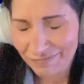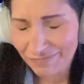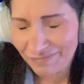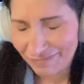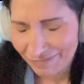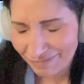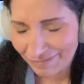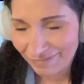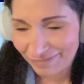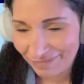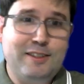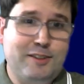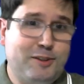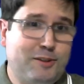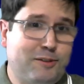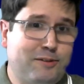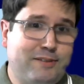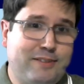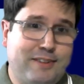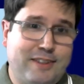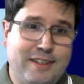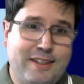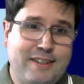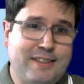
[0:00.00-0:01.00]
Yeah. So
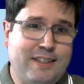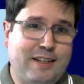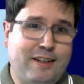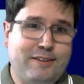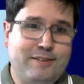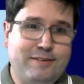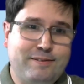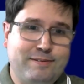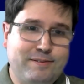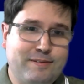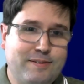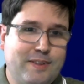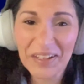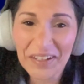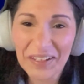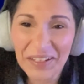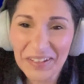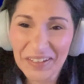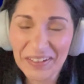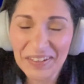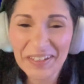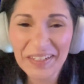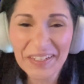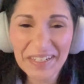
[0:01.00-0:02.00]
there is
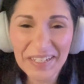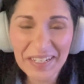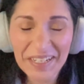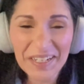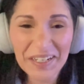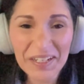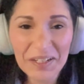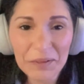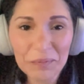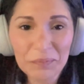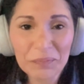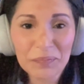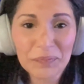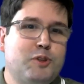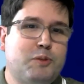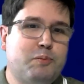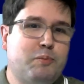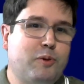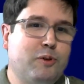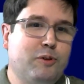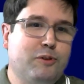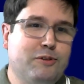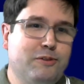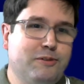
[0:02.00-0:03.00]
and there is
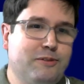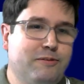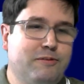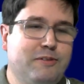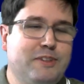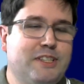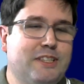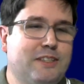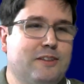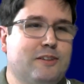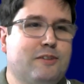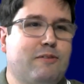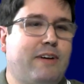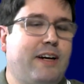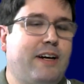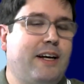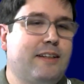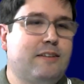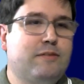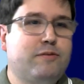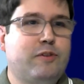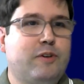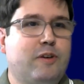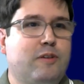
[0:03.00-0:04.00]
multiple reasons,
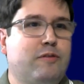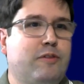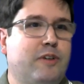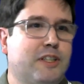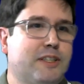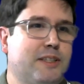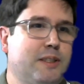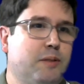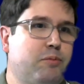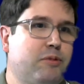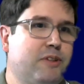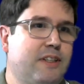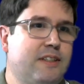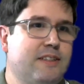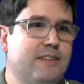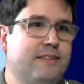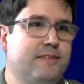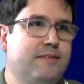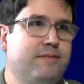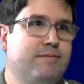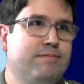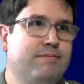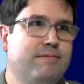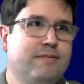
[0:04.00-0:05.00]
right? For example, there
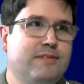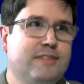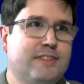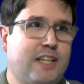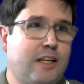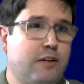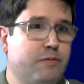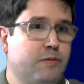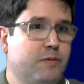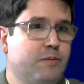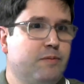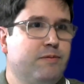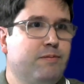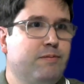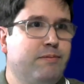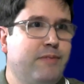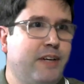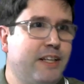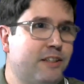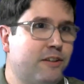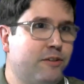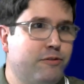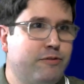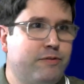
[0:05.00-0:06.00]
is sort of
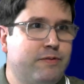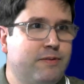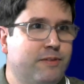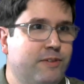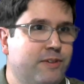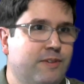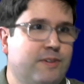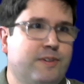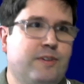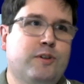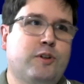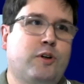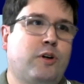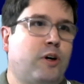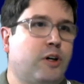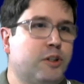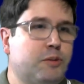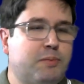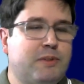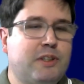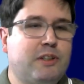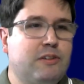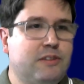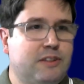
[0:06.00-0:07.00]
medical
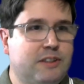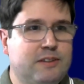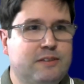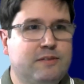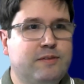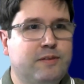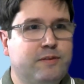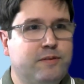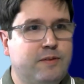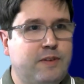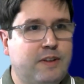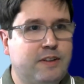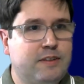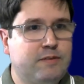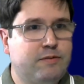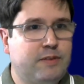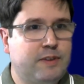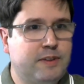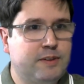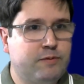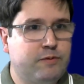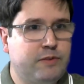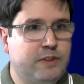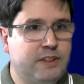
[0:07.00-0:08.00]
hospitals and
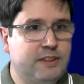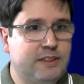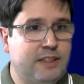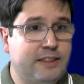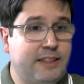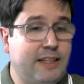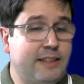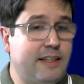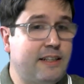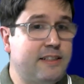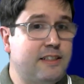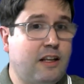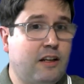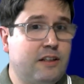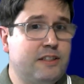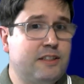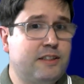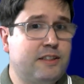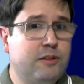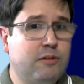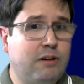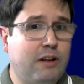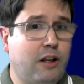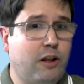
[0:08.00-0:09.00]
things like that.
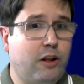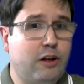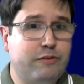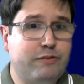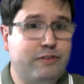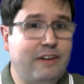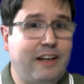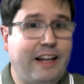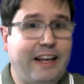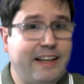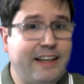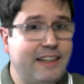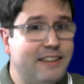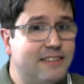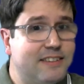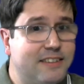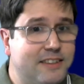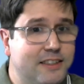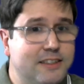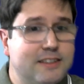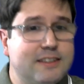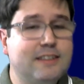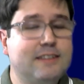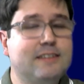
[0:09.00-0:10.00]
Still a lot of
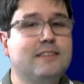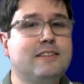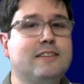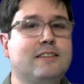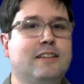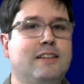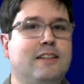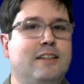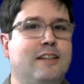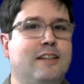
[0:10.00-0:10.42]
legacy systems.